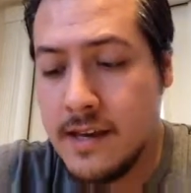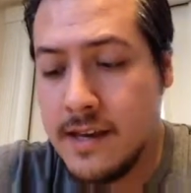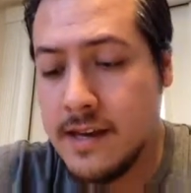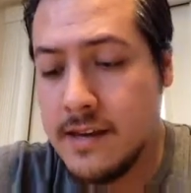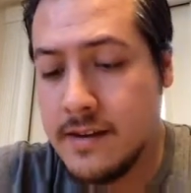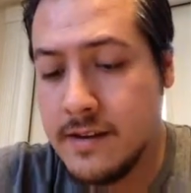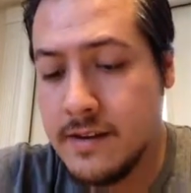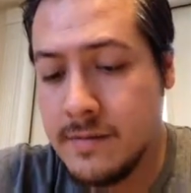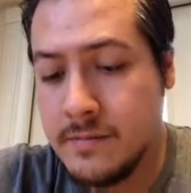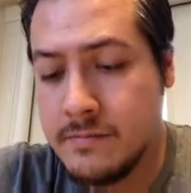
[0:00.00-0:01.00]
and
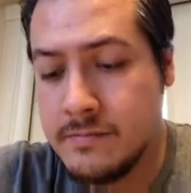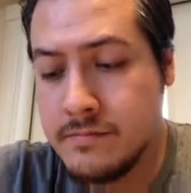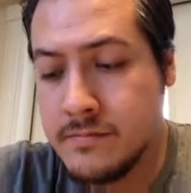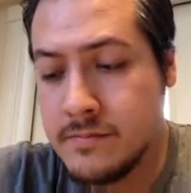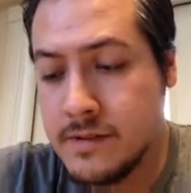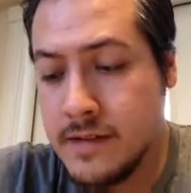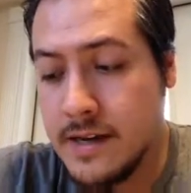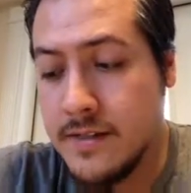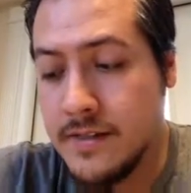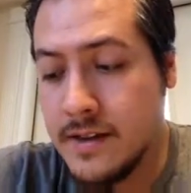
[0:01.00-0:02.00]

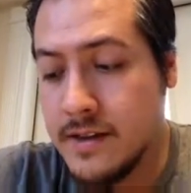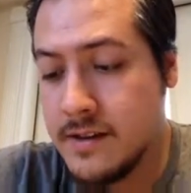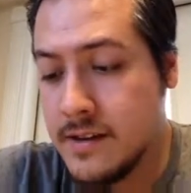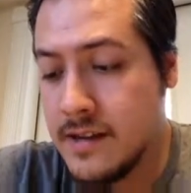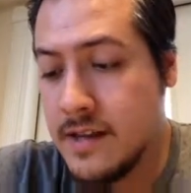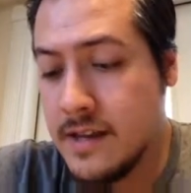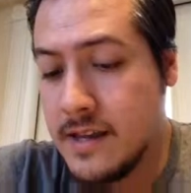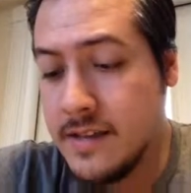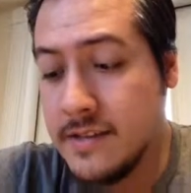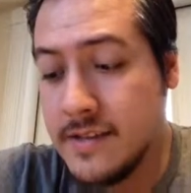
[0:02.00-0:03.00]
I think
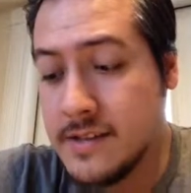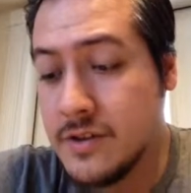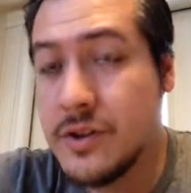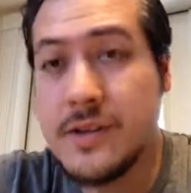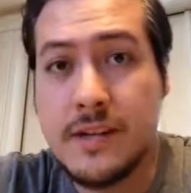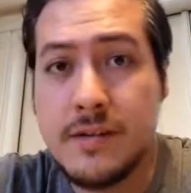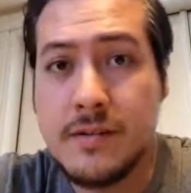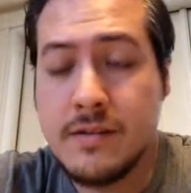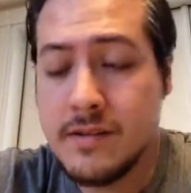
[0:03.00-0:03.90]
that's a good deal.